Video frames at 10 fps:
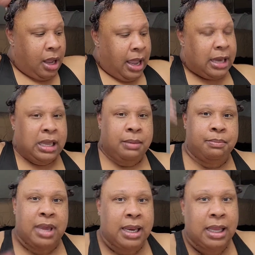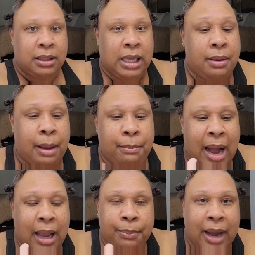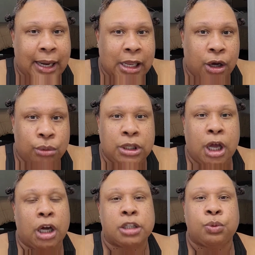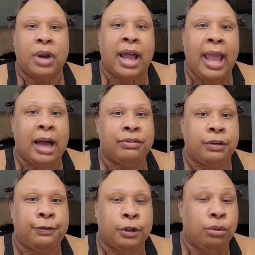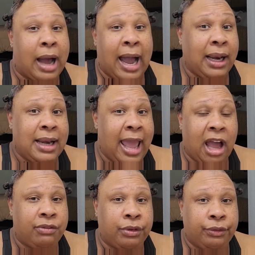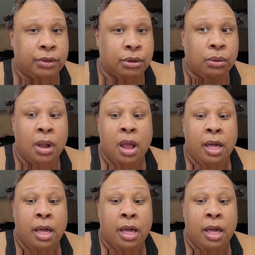And immediately, my body only hurts when I have the flu. I didn't have the flu.